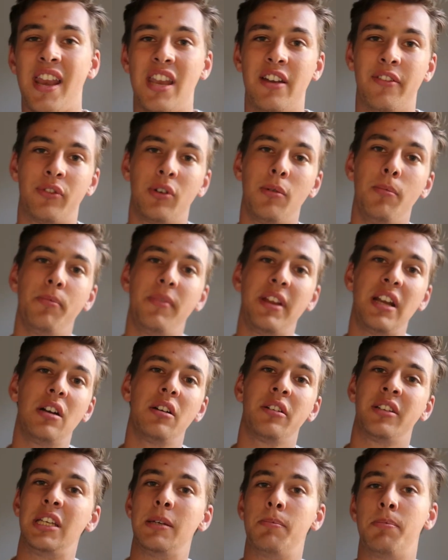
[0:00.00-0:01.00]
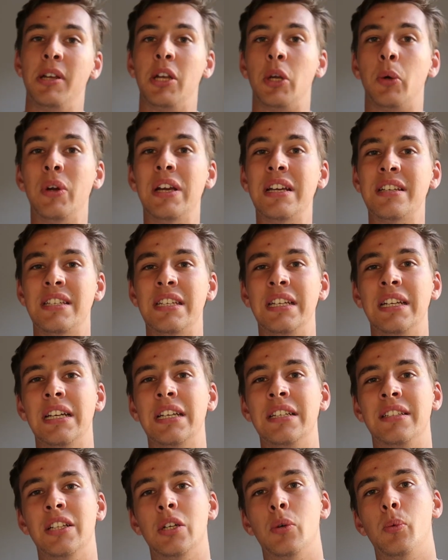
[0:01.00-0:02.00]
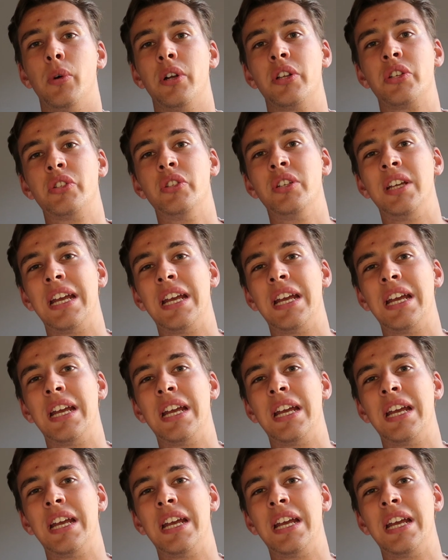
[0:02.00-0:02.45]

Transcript: and then from there keep increasing until once